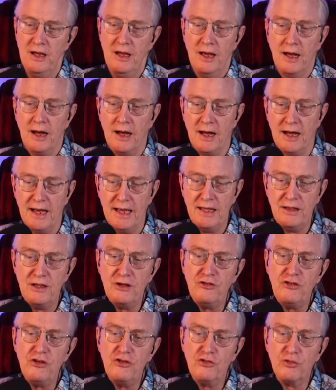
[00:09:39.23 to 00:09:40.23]
And
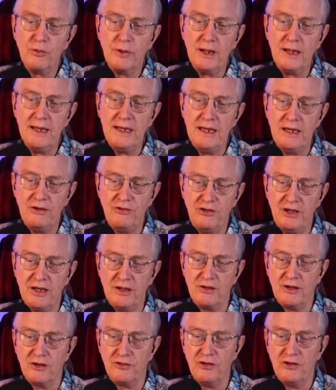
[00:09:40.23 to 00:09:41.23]
this is really easy.
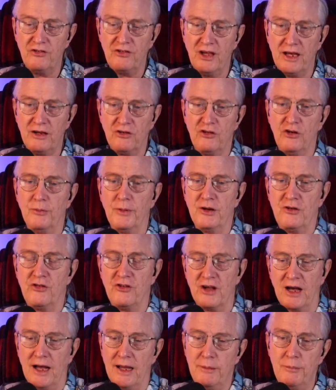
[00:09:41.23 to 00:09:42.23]
It doesn't take too much
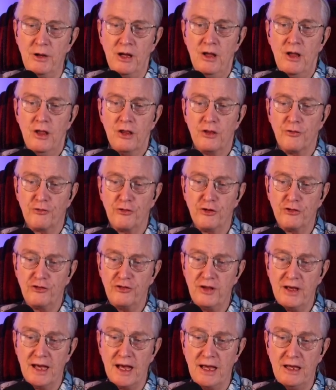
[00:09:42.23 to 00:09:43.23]
time. The first
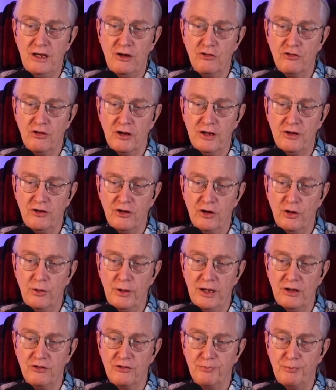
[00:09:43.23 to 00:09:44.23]
thing I usually do
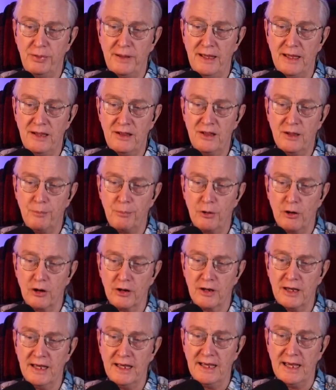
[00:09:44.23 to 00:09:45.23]
is pin the
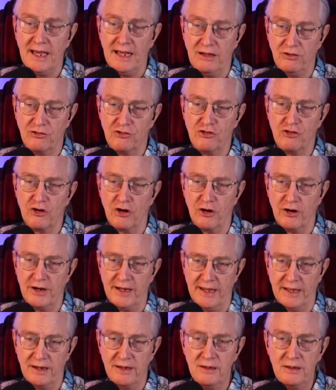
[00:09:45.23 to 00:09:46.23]
parking gates chart
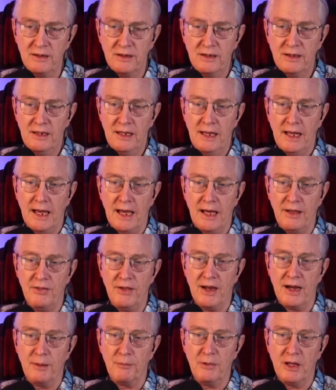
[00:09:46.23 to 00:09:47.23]
in, and
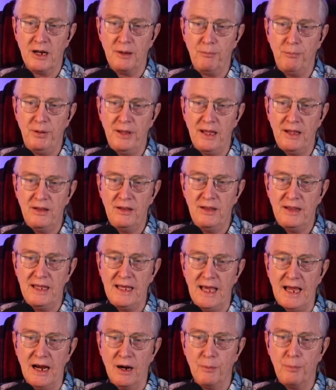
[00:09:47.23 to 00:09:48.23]
then I'm going to pin
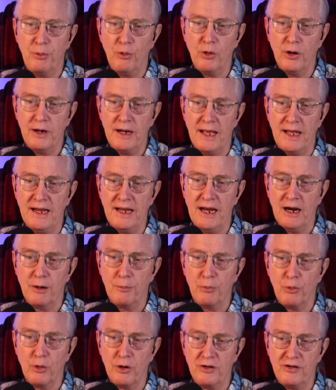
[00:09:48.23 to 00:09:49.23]
the airport and
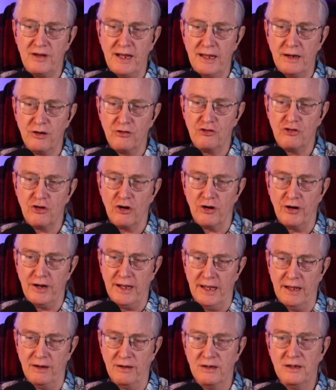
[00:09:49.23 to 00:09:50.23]
airport data chart
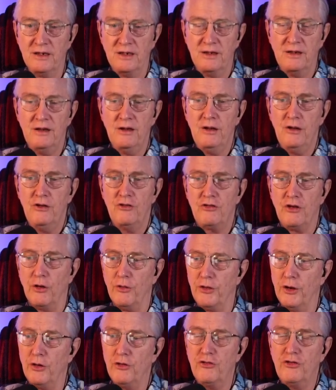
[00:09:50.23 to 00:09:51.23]
in. So
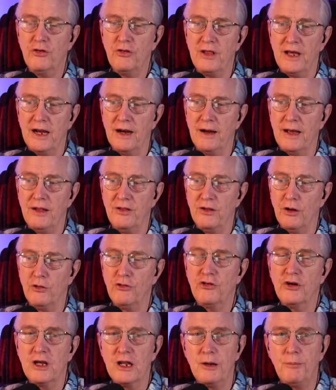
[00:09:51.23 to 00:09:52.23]
those are there, and
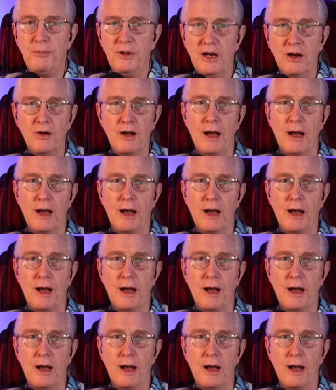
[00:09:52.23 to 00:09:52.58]
those are going to appear.